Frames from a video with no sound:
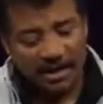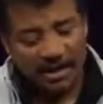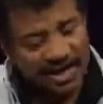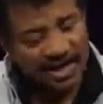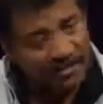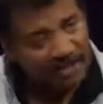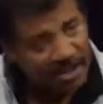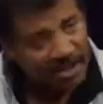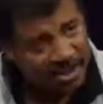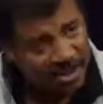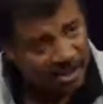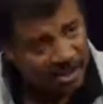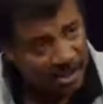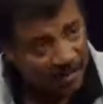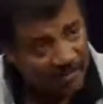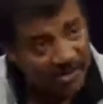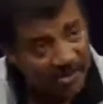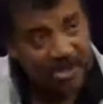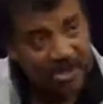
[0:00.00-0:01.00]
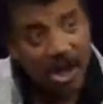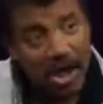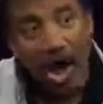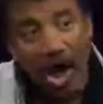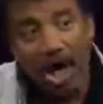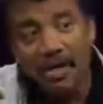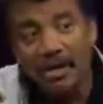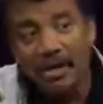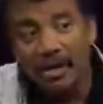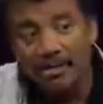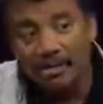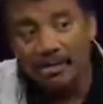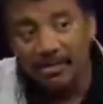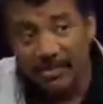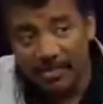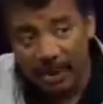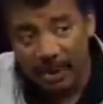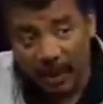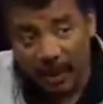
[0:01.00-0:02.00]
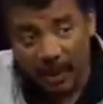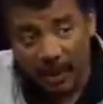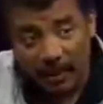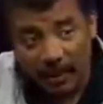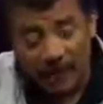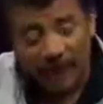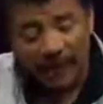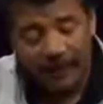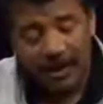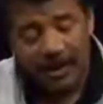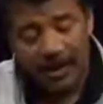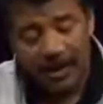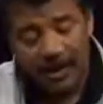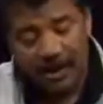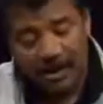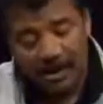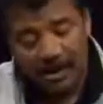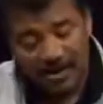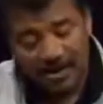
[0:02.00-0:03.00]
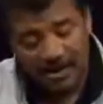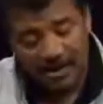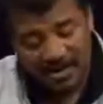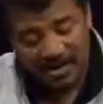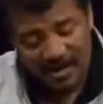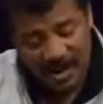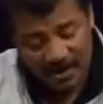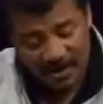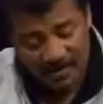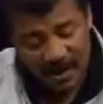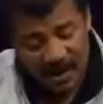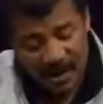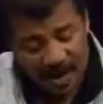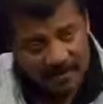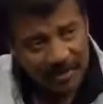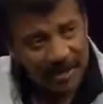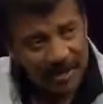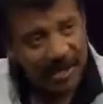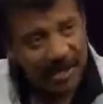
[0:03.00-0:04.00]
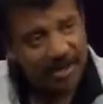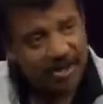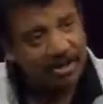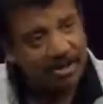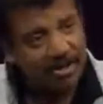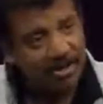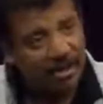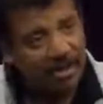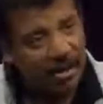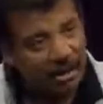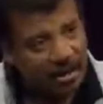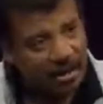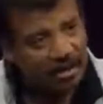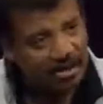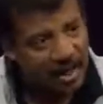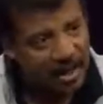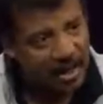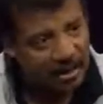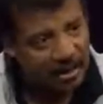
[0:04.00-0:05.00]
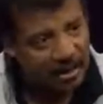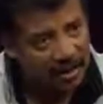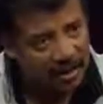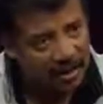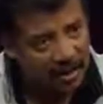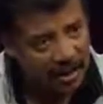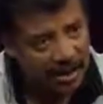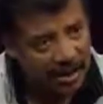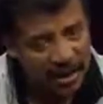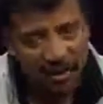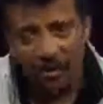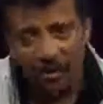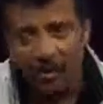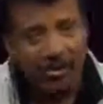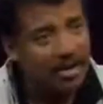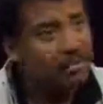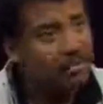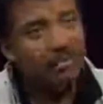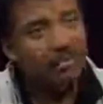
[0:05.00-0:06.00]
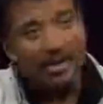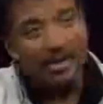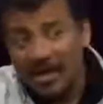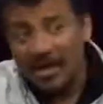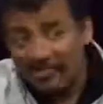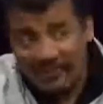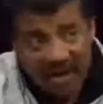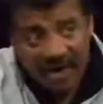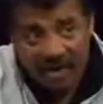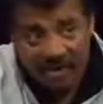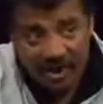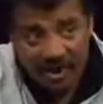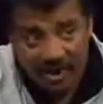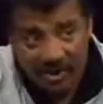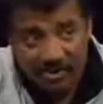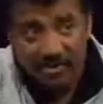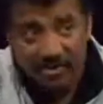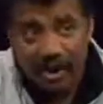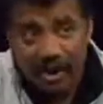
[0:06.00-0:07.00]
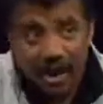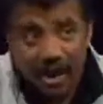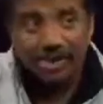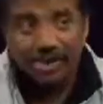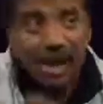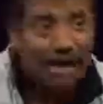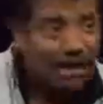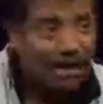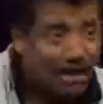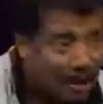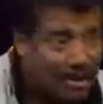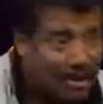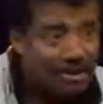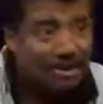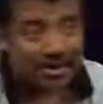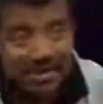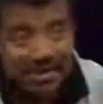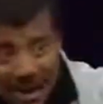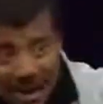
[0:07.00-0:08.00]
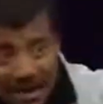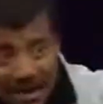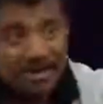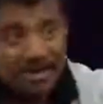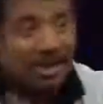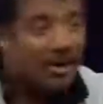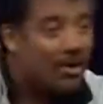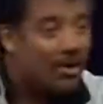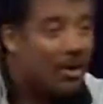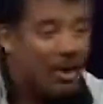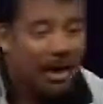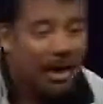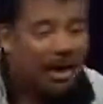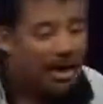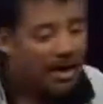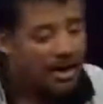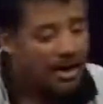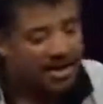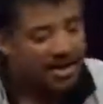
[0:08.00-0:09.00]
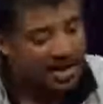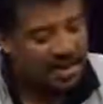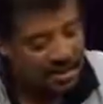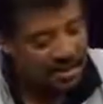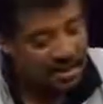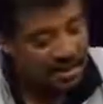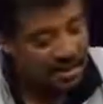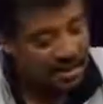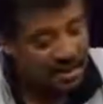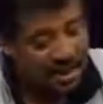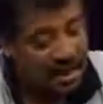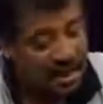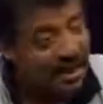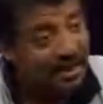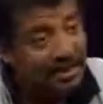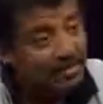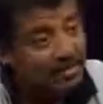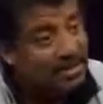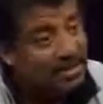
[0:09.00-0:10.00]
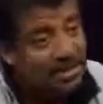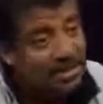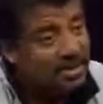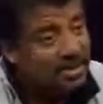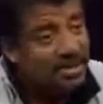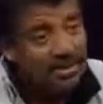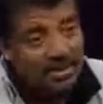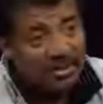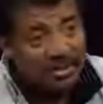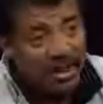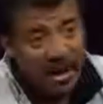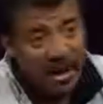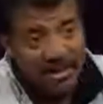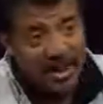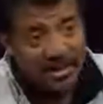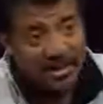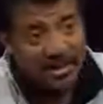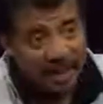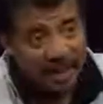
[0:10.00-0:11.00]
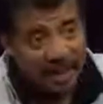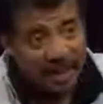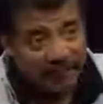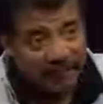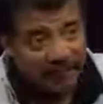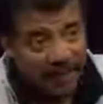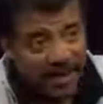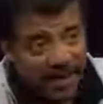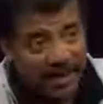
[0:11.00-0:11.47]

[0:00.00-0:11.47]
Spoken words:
The admissions office, unknown to me, sent my application to Carl Sagan. He was already famous. He was already on Johnny Carson, The Tonight Show, sent to get him to just comment on it.